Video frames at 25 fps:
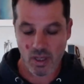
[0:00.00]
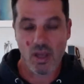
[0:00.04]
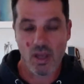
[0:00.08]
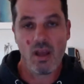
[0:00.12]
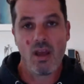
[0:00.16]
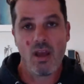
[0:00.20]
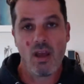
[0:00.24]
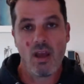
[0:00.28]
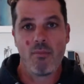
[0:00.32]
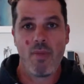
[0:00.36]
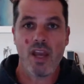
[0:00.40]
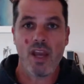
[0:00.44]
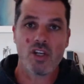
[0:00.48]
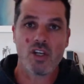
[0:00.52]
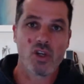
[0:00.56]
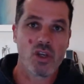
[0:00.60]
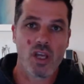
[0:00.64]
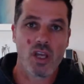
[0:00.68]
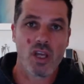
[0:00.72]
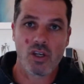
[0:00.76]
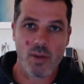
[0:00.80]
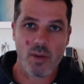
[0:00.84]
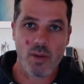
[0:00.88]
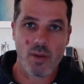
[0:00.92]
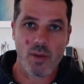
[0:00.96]
Make sure you get
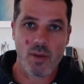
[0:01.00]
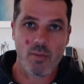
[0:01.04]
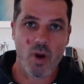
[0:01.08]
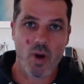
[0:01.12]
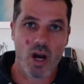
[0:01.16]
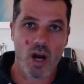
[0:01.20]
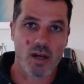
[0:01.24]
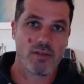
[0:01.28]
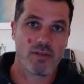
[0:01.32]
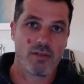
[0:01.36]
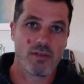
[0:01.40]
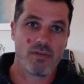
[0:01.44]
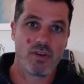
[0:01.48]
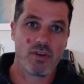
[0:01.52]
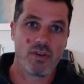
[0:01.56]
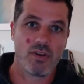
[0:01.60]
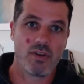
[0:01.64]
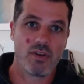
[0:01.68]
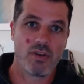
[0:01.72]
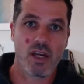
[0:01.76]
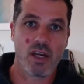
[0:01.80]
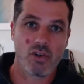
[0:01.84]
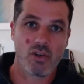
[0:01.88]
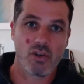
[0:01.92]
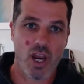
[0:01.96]
trademarked. If you can
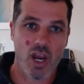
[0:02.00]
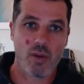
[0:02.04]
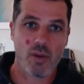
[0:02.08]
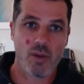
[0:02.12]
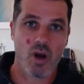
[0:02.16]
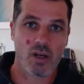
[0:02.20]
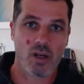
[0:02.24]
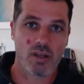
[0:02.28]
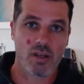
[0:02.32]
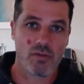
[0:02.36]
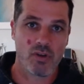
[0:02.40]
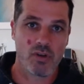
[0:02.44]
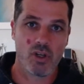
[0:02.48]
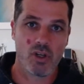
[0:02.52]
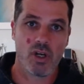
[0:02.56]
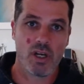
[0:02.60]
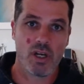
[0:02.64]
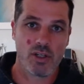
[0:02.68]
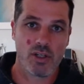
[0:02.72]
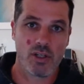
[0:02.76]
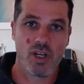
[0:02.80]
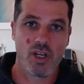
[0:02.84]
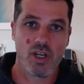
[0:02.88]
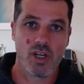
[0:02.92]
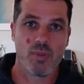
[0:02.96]
get trademarked, if you're a
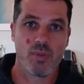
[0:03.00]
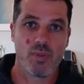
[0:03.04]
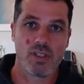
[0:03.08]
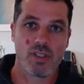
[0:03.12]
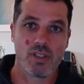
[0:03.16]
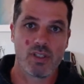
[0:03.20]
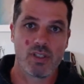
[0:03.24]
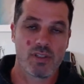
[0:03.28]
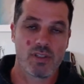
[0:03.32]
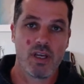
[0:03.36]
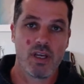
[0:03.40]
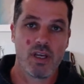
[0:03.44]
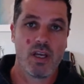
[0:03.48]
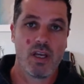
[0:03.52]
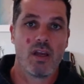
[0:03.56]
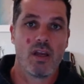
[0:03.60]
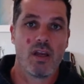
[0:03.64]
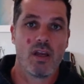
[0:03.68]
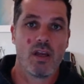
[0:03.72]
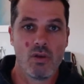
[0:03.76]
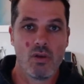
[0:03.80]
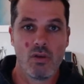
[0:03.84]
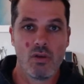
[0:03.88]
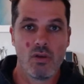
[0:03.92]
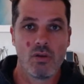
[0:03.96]
legit business,
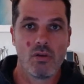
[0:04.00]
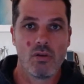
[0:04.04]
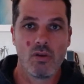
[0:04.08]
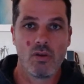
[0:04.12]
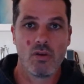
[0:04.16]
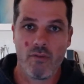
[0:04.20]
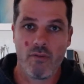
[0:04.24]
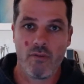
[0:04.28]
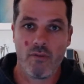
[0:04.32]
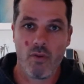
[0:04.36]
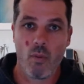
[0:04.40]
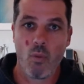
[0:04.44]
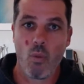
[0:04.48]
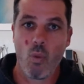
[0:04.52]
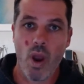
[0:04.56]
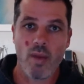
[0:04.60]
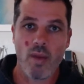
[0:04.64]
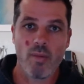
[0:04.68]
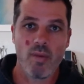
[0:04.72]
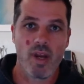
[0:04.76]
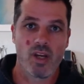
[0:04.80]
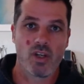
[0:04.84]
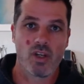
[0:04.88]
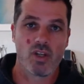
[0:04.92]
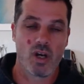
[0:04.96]
you have a way
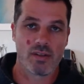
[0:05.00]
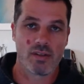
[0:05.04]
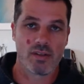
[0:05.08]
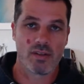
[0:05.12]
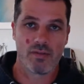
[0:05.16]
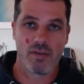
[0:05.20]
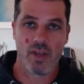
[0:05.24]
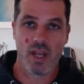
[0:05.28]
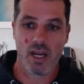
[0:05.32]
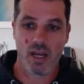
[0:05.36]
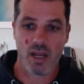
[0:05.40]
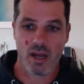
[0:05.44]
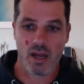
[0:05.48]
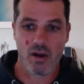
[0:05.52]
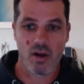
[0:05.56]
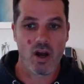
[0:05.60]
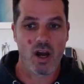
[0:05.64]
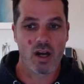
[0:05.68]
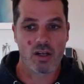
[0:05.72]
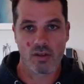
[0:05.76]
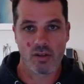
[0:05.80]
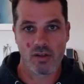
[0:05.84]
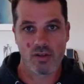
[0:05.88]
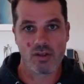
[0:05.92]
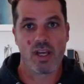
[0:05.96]
better chance of getting
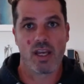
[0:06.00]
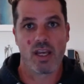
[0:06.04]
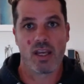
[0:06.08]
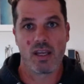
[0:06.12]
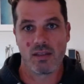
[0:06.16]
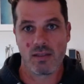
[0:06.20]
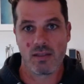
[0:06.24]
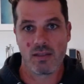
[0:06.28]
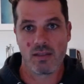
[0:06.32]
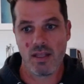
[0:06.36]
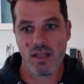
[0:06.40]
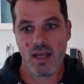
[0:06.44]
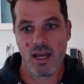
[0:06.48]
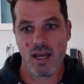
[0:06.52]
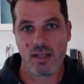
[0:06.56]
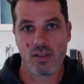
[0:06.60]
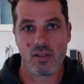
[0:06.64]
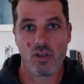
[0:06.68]
unlocked because they can see that.